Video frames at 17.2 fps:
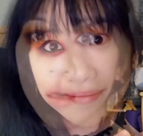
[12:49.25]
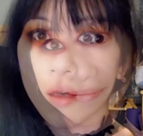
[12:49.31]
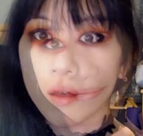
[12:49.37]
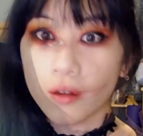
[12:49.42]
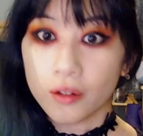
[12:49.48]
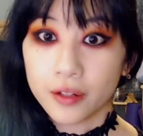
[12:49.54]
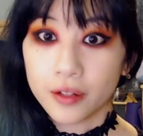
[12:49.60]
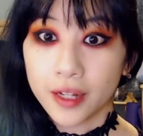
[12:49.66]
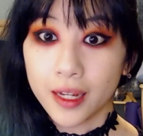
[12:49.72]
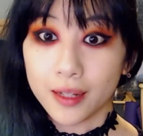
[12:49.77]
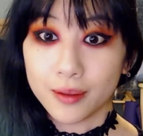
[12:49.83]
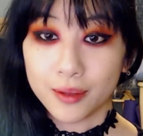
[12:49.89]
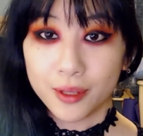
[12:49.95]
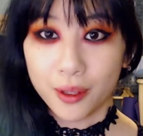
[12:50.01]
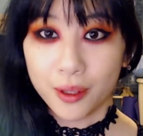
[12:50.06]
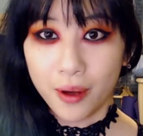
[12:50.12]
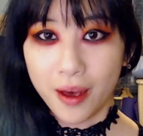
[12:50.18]
Okay,
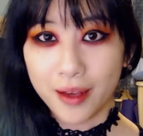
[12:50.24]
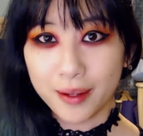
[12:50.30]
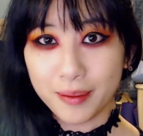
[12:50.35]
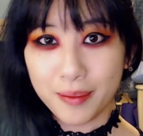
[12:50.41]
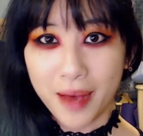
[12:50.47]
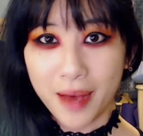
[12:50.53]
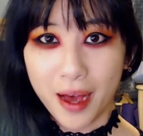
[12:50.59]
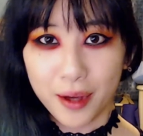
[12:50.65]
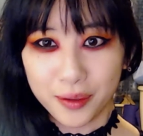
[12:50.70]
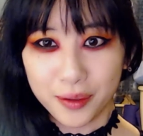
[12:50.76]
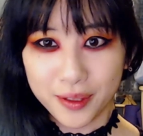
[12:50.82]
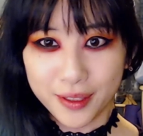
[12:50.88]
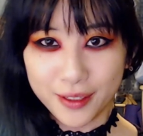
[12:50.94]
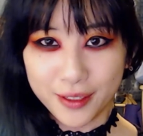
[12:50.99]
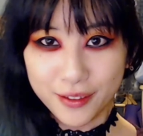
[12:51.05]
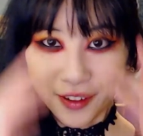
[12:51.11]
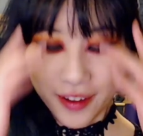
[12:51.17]
so I am back with
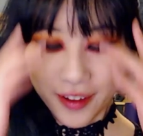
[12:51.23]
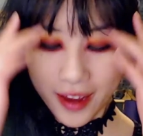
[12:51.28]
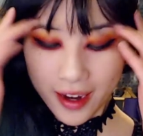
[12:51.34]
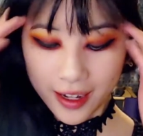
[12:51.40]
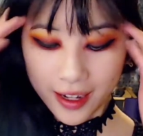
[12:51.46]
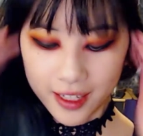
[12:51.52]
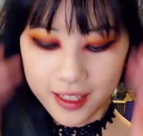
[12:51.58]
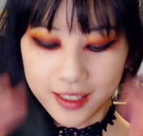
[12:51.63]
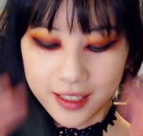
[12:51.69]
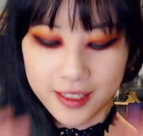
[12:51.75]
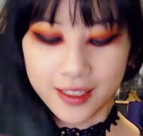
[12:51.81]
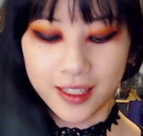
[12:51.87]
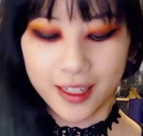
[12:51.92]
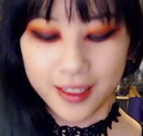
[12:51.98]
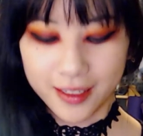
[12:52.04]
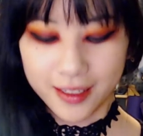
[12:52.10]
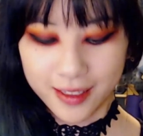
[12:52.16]
this very
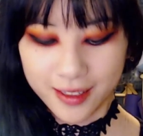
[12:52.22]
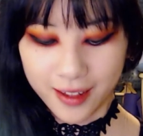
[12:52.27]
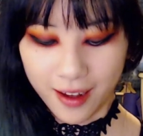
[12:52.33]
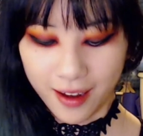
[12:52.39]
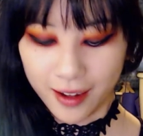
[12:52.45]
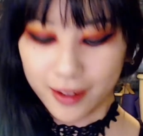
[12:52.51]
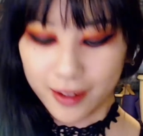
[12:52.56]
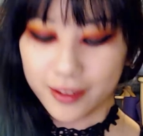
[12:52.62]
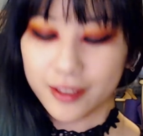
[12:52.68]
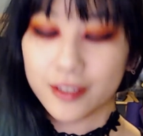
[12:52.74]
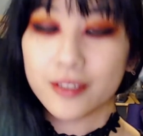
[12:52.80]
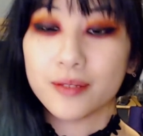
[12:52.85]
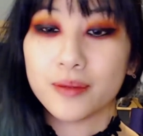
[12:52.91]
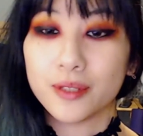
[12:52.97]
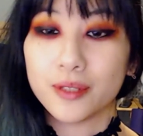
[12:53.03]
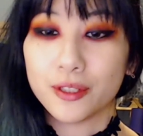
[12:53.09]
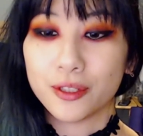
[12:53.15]
intense eye look. Let
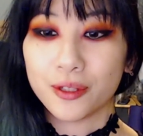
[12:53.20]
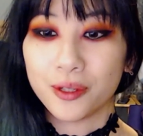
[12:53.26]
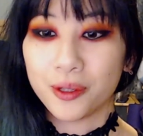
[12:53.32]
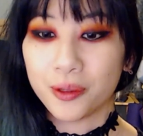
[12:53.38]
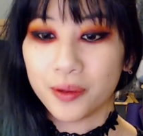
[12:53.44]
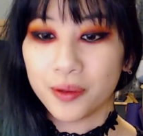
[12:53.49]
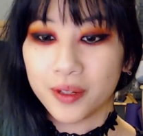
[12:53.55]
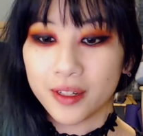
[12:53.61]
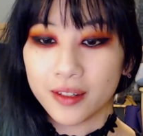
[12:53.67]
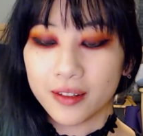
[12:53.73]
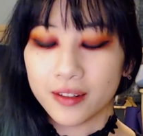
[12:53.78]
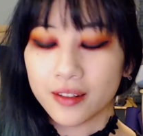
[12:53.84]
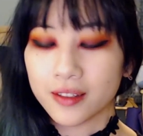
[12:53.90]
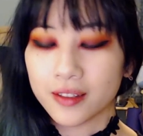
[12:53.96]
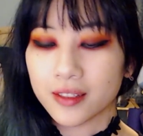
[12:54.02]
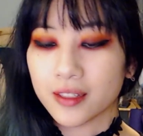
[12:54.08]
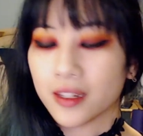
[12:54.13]
me show you what it
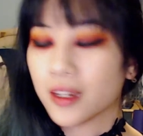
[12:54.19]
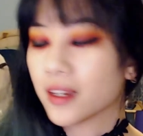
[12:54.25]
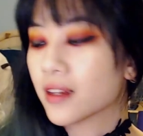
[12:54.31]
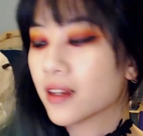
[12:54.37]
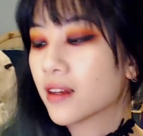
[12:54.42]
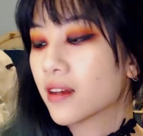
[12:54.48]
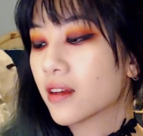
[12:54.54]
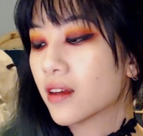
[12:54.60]
looks like.